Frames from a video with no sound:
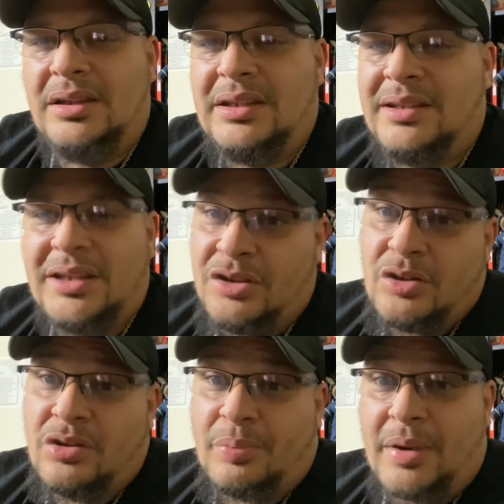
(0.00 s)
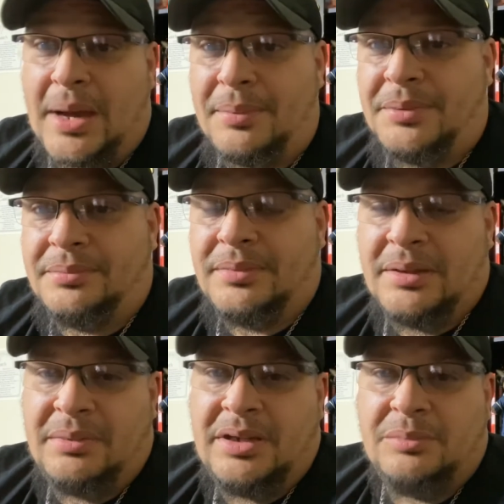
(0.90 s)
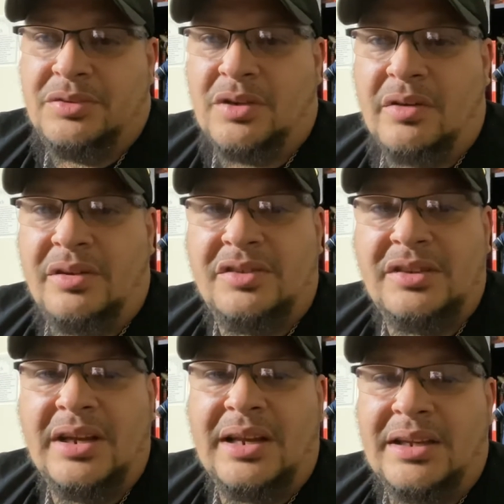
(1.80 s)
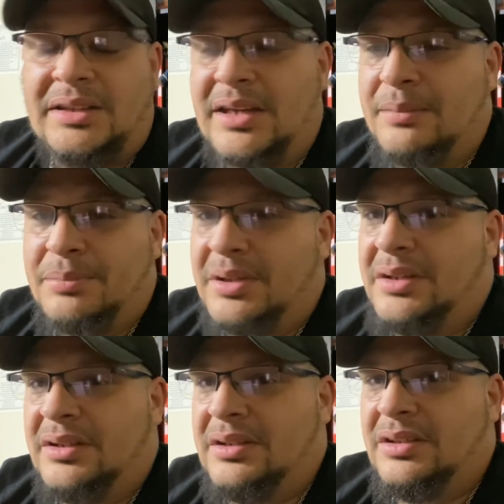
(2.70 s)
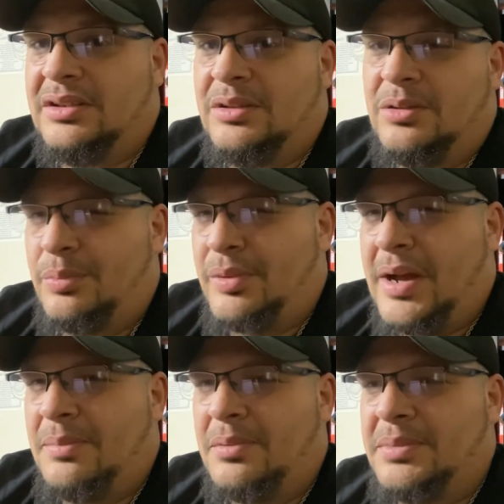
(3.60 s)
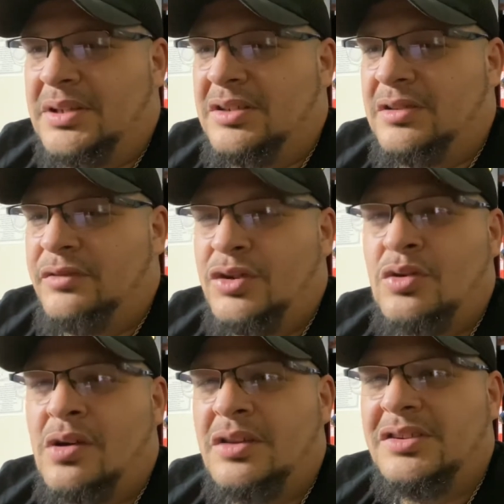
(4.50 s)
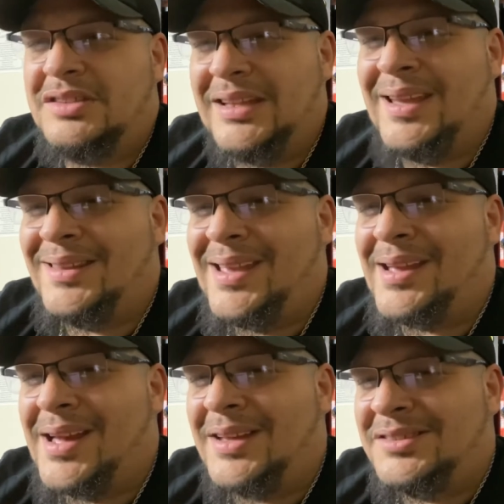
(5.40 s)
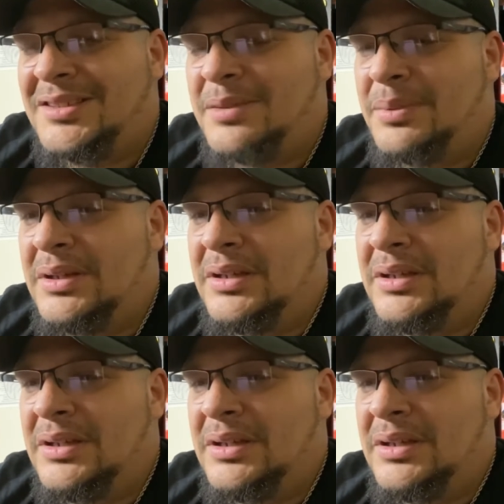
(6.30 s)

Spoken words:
then you're the problem. I mean, I'm sorry to say it like that, but you're the problem, because if you don't understand that concept,